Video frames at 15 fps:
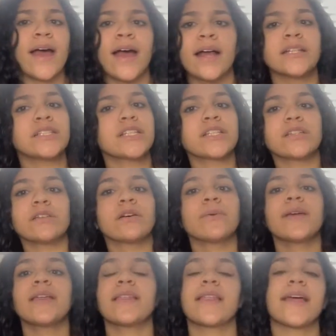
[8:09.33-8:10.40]
just
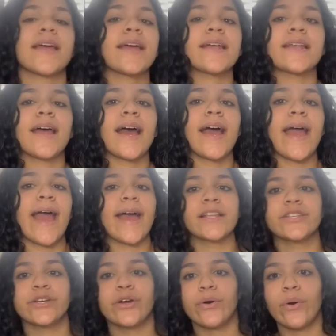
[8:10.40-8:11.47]
knowing that I had
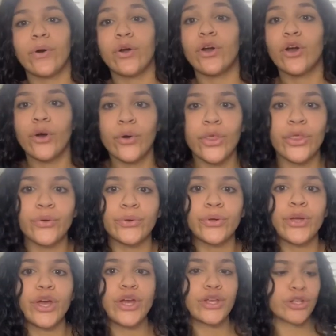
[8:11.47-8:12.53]
to go, go through
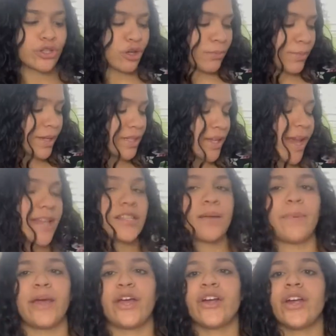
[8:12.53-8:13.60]
so much as a
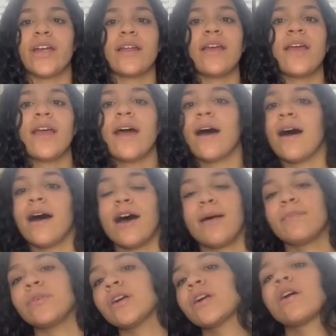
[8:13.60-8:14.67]
parent,
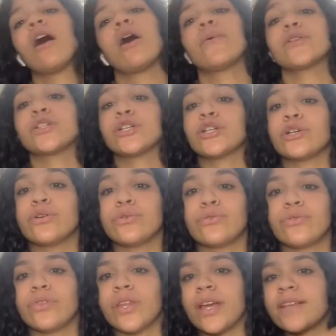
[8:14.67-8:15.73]
um, you're always gonna go
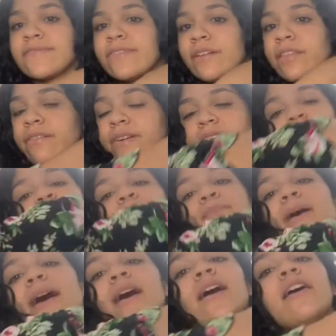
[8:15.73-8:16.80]
through things for the rest of
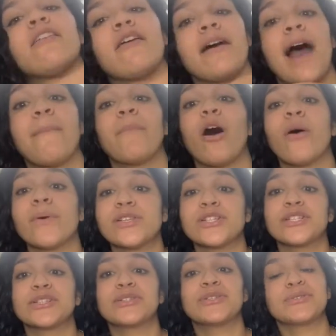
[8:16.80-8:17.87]
my. Uh, I'm always
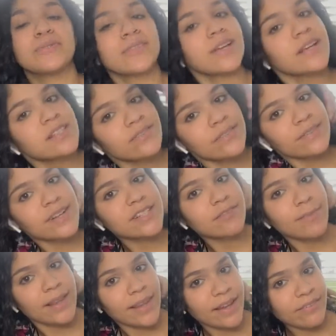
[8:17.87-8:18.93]
gonna go through things for the rest of
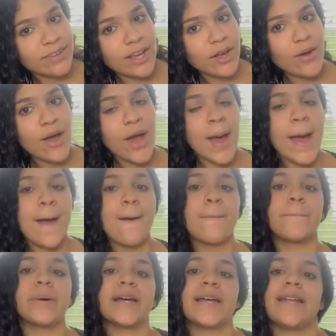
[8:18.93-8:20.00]
my life now,
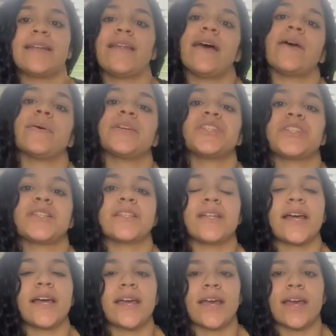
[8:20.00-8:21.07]
but now it's just
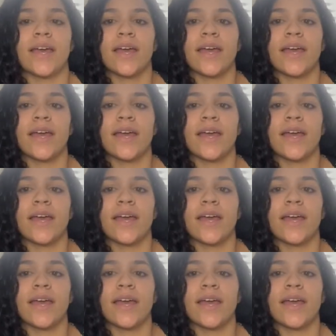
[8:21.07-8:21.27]
like